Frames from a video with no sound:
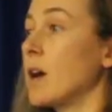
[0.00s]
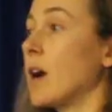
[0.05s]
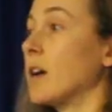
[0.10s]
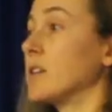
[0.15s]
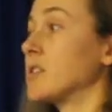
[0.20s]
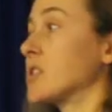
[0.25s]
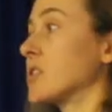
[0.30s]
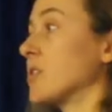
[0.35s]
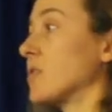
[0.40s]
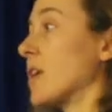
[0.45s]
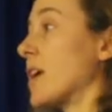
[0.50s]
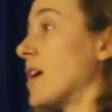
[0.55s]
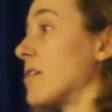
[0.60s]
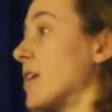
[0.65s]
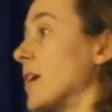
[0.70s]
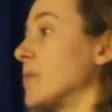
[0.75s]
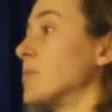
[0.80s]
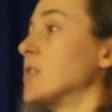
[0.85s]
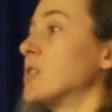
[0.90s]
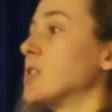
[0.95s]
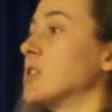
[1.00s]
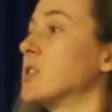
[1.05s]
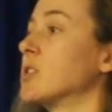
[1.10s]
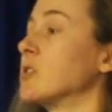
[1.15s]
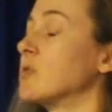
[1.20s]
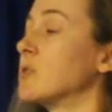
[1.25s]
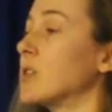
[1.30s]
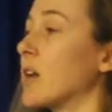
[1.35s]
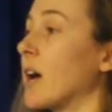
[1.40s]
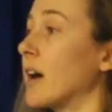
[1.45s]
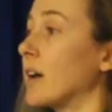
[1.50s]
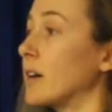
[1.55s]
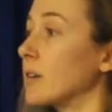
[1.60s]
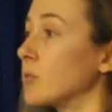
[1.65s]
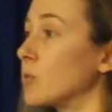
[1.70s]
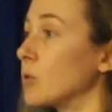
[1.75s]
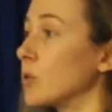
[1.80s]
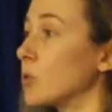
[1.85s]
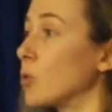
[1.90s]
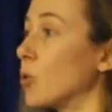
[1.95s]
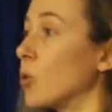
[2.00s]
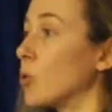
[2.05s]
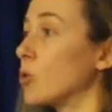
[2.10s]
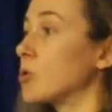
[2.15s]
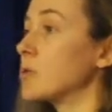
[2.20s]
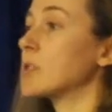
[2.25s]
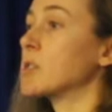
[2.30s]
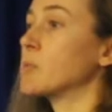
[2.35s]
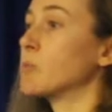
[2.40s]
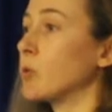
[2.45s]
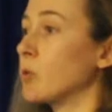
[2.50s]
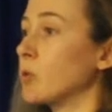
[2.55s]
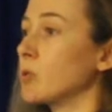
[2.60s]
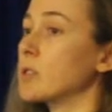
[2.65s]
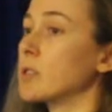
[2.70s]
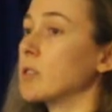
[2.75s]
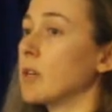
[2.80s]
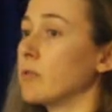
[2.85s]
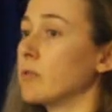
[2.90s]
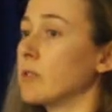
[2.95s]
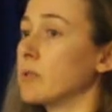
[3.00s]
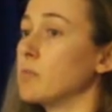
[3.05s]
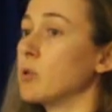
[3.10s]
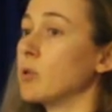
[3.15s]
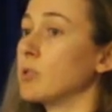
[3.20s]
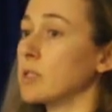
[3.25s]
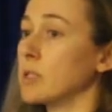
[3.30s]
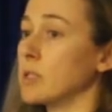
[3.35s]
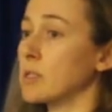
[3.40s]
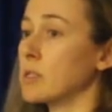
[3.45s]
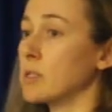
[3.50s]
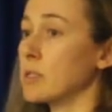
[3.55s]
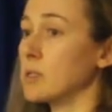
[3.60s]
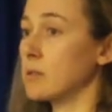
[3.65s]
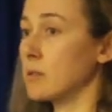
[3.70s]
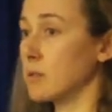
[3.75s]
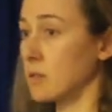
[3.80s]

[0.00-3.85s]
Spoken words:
And so they're aiming to do that with all sports governing bodies.